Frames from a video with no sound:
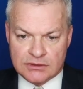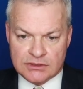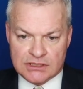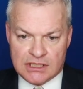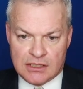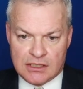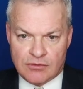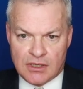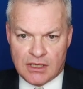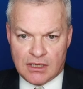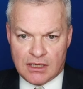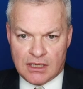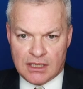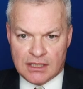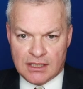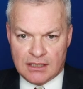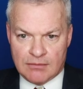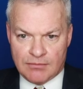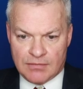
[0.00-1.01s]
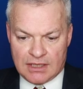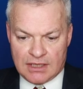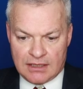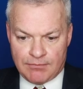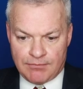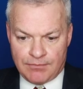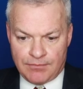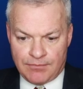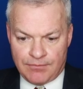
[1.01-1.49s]
So
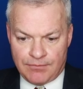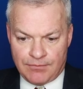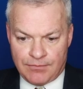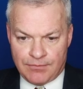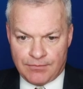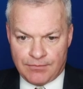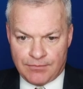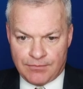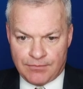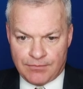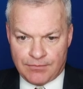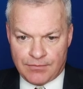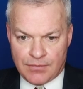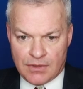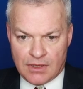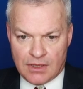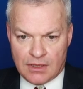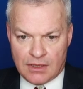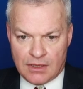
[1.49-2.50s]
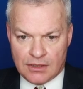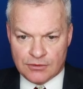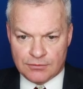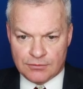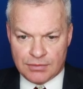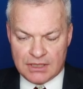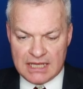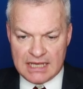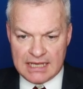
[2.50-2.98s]
I
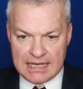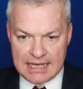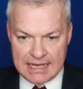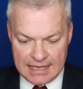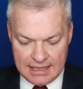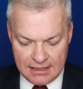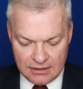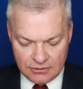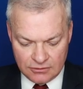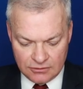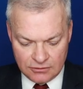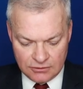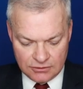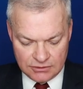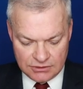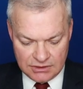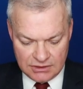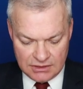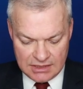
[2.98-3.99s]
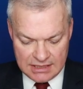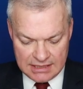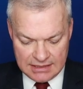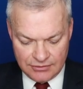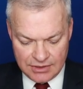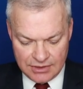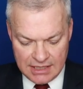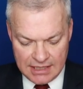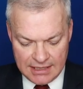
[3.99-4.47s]
could play Eld
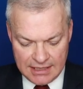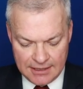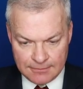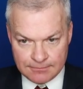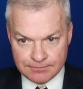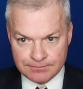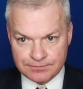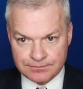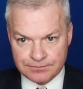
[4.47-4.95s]
down here.